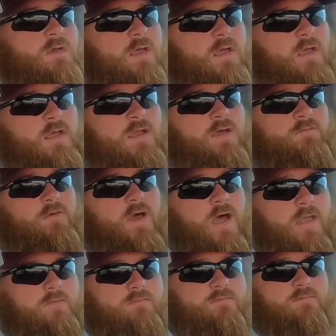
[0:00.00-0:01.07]
and I've
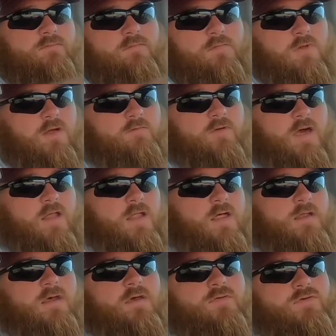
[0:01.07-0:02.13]
got a lot
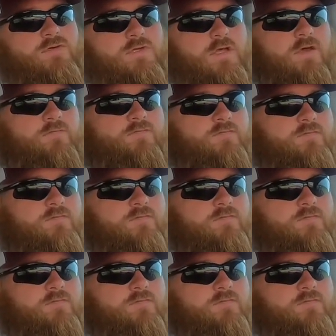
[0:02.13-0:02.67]
of other stuff